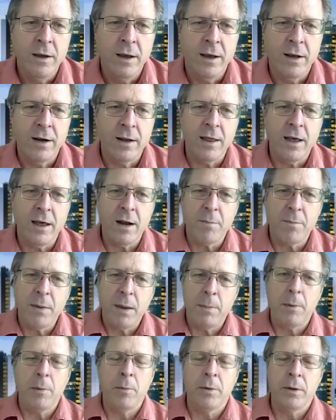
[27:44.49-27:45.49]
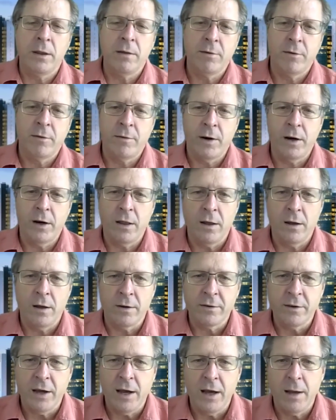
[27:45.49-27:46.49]
And a lot of people would live a very
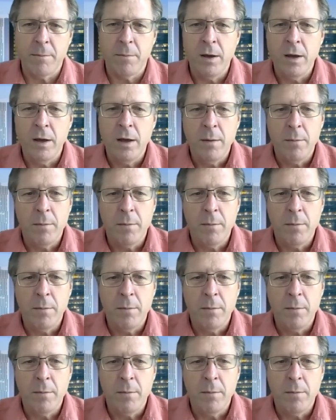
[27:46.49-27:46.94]
long time.